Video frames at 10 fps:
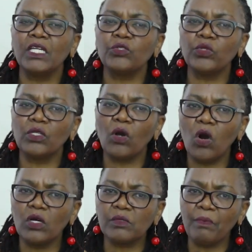it will
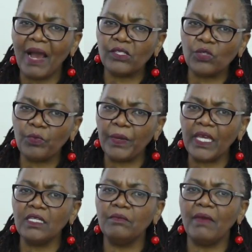cause muscle
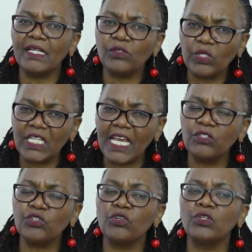pain, muscle
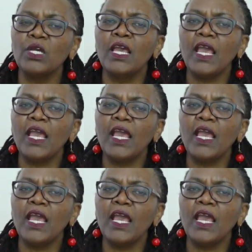tension,